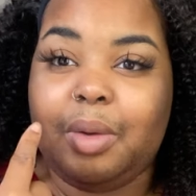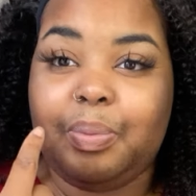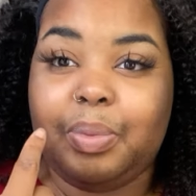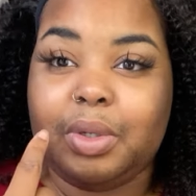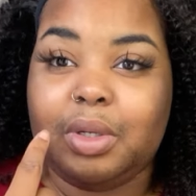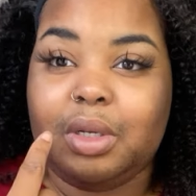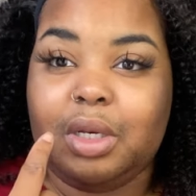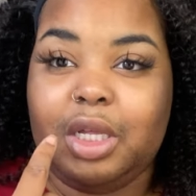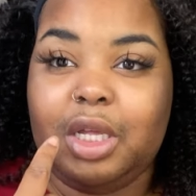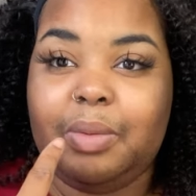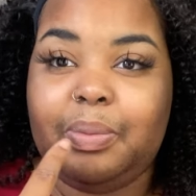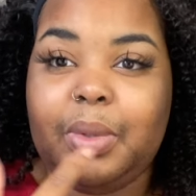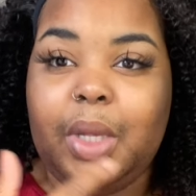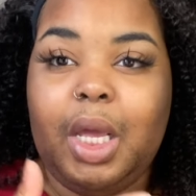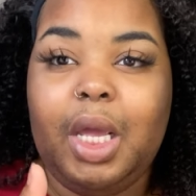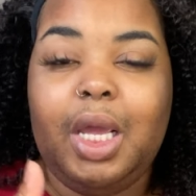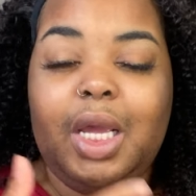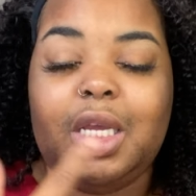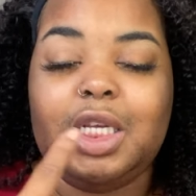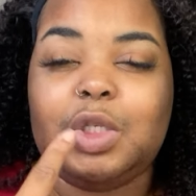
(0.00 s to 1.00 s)
upper lip
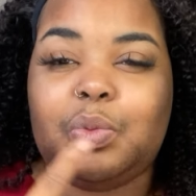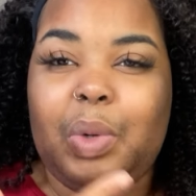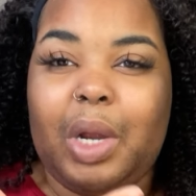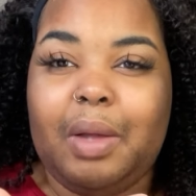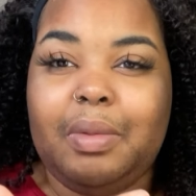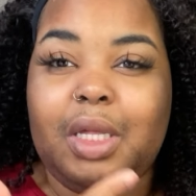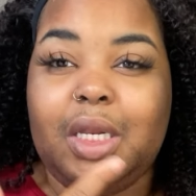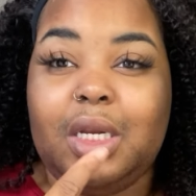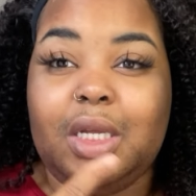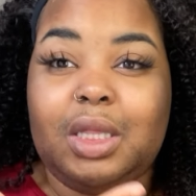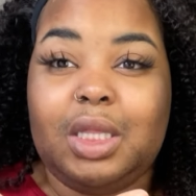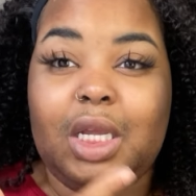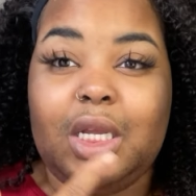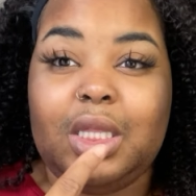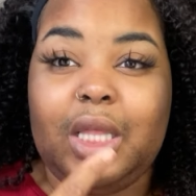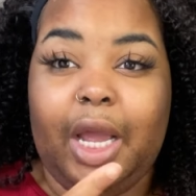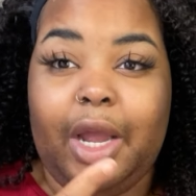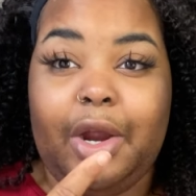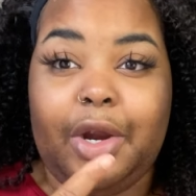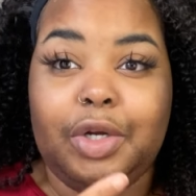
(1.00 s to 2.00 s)
is probably the thing
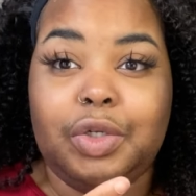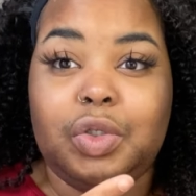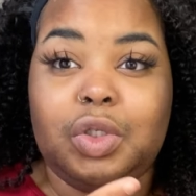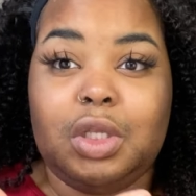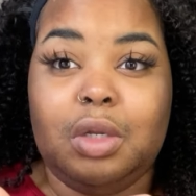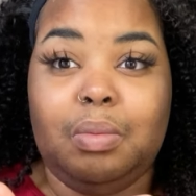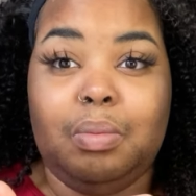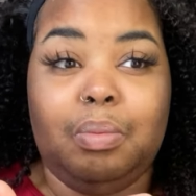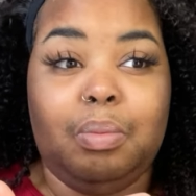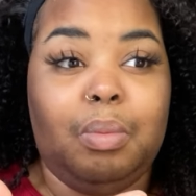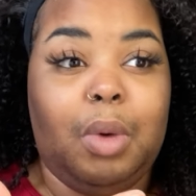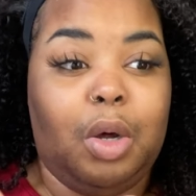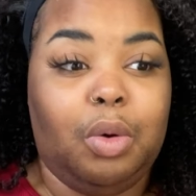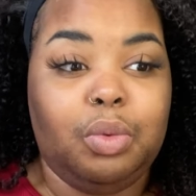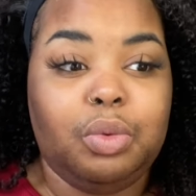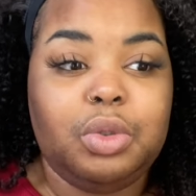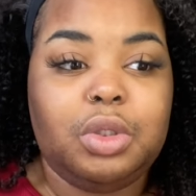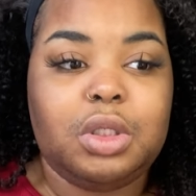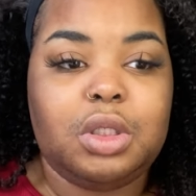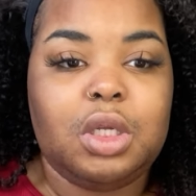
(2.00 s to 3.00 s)
that hurts the
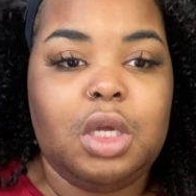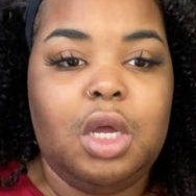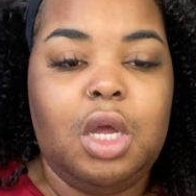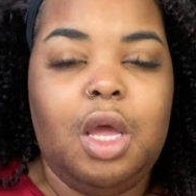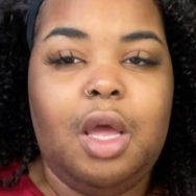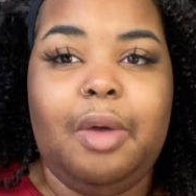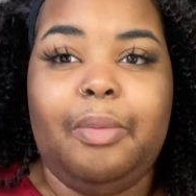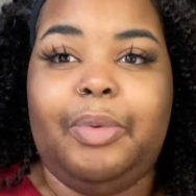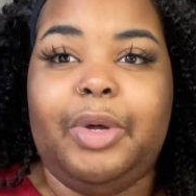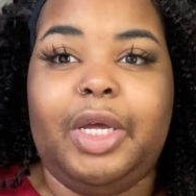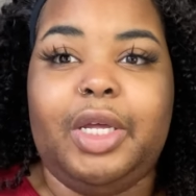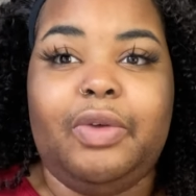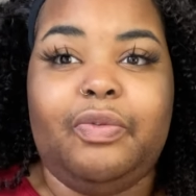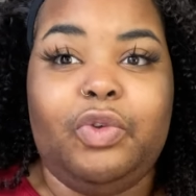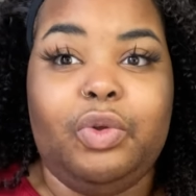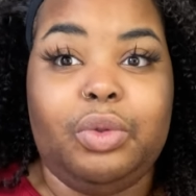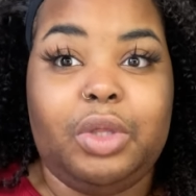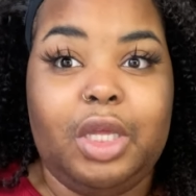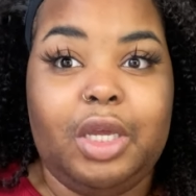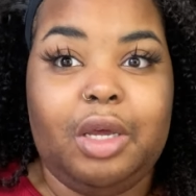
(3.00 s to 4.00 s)
most, but if
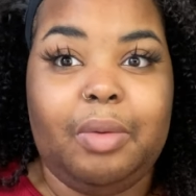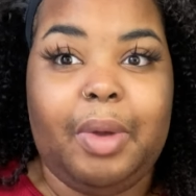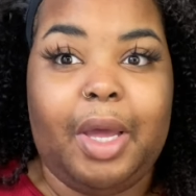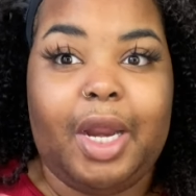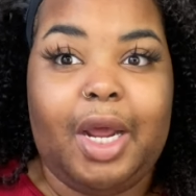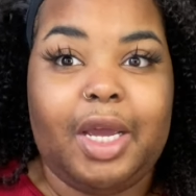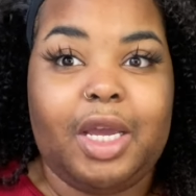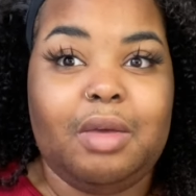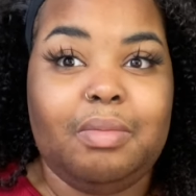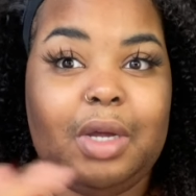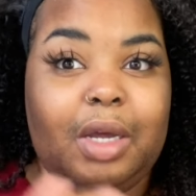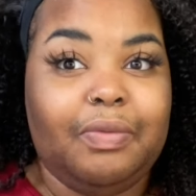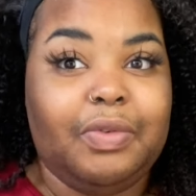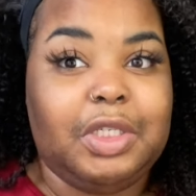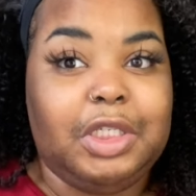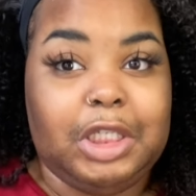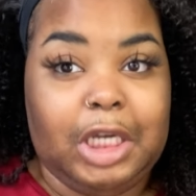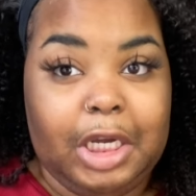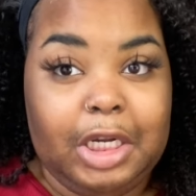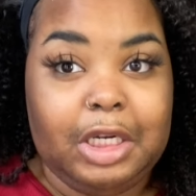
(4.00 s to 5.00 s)
you think about it, I get my
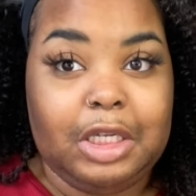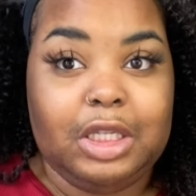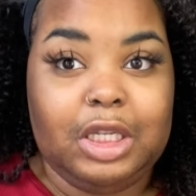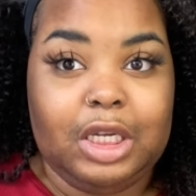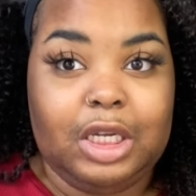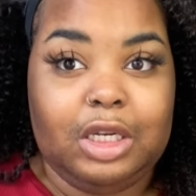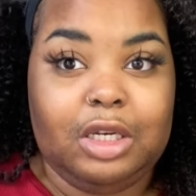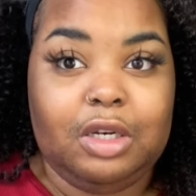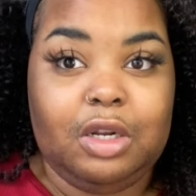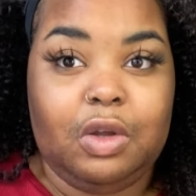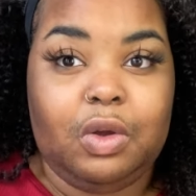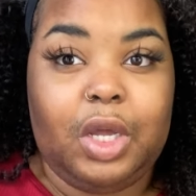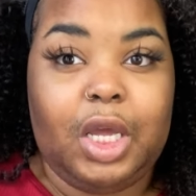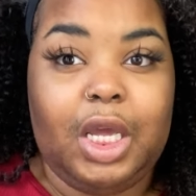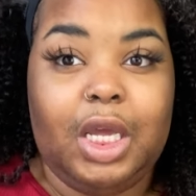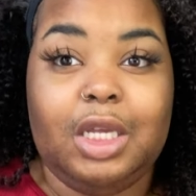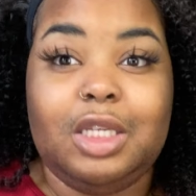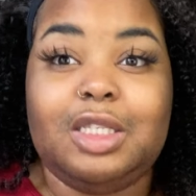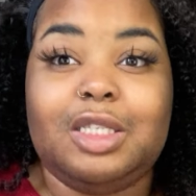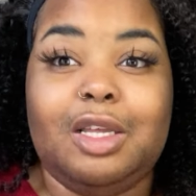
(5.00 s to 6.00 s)
vagina done,
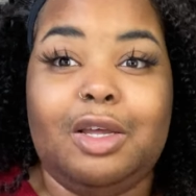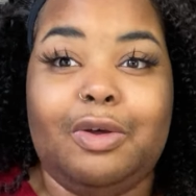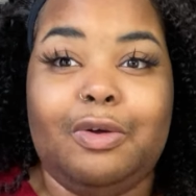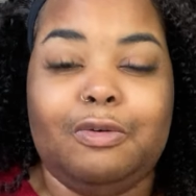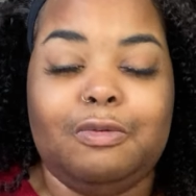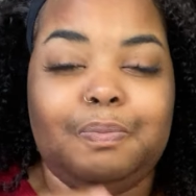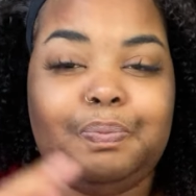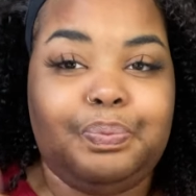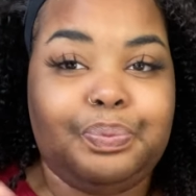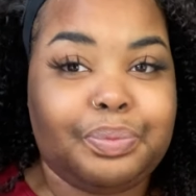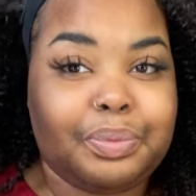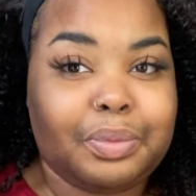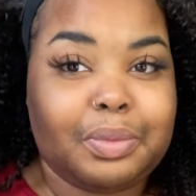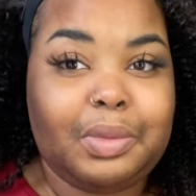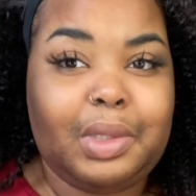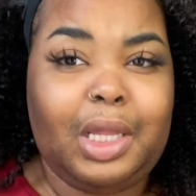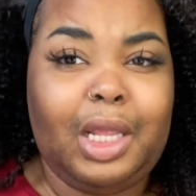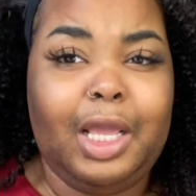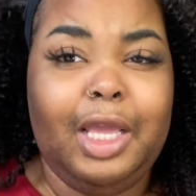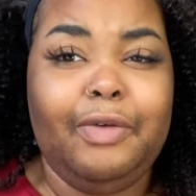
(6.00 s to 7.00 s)
okay? So
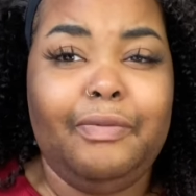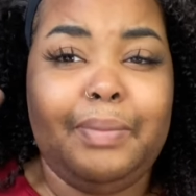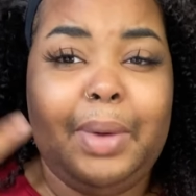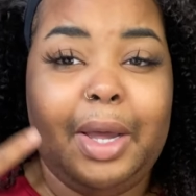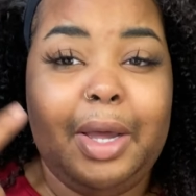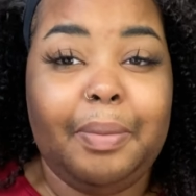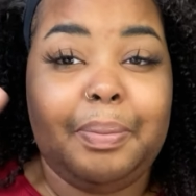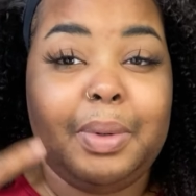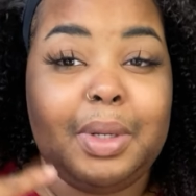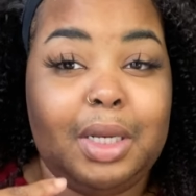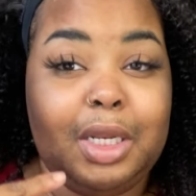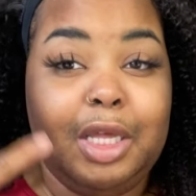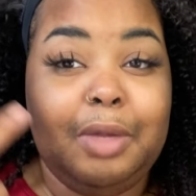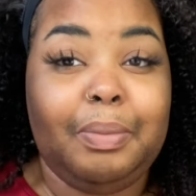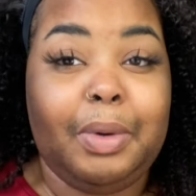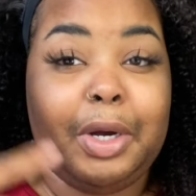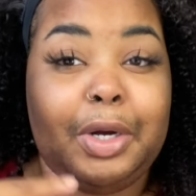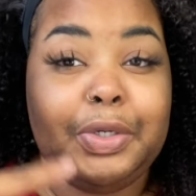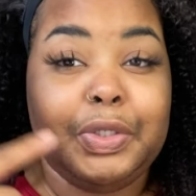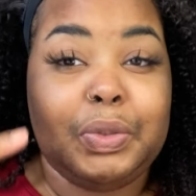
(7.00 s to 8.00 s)
if my upper lip
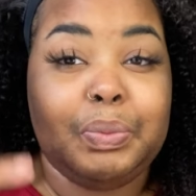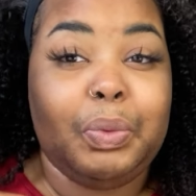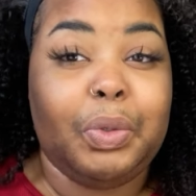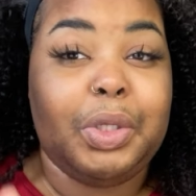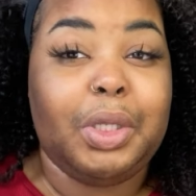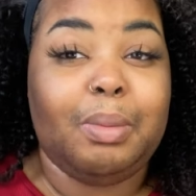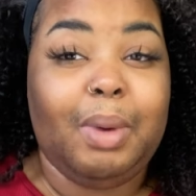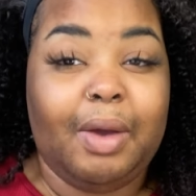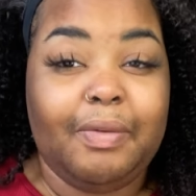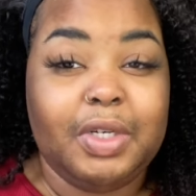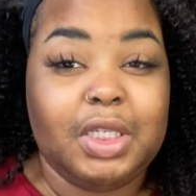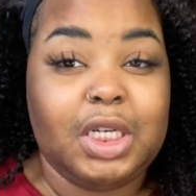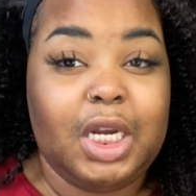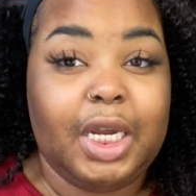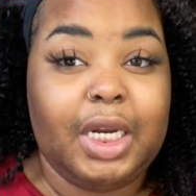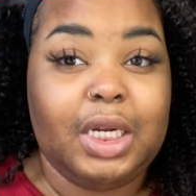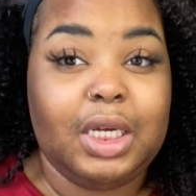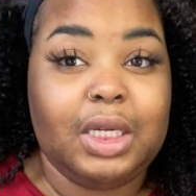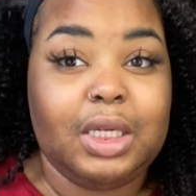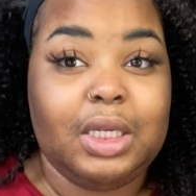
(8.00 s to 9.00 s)
hurts more than my
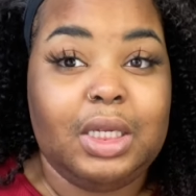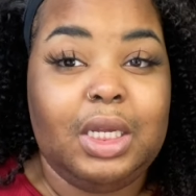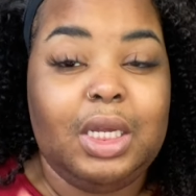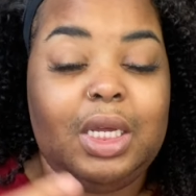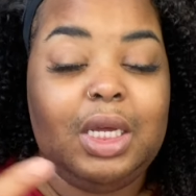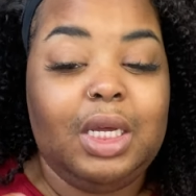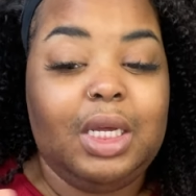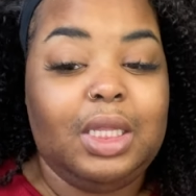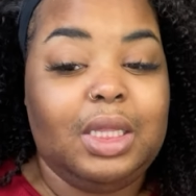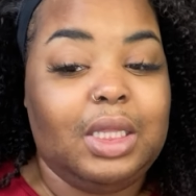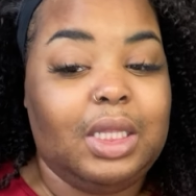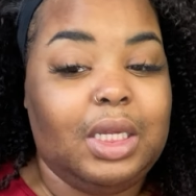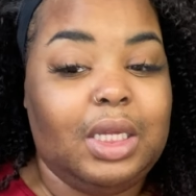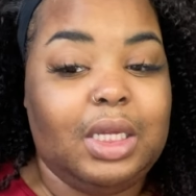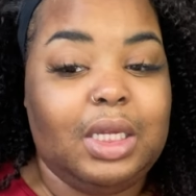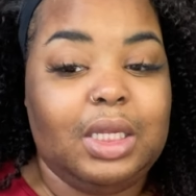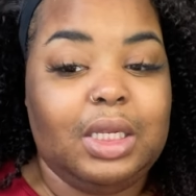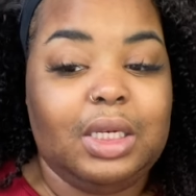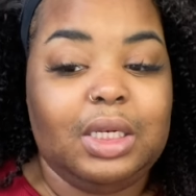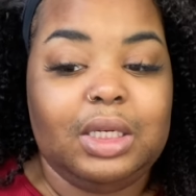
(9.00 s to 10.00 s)
vagina,
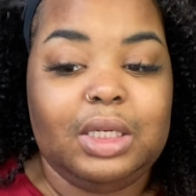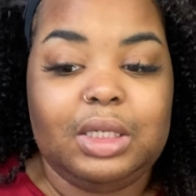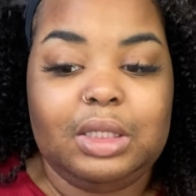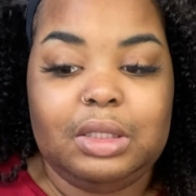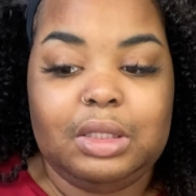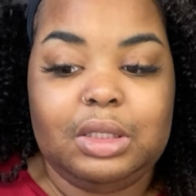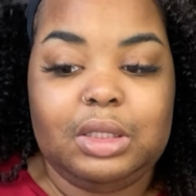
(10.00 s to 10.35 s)
then